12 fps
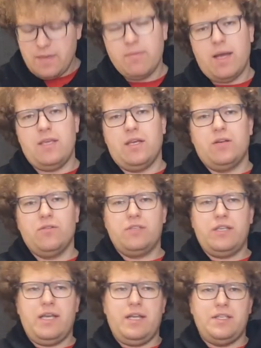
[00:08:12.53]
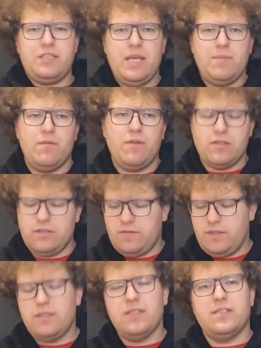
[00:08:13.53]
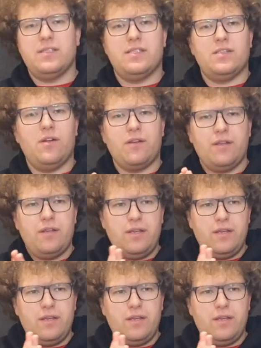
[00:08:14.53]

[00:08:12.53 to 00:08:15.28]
but you can also get a cheaper version of this, as this is not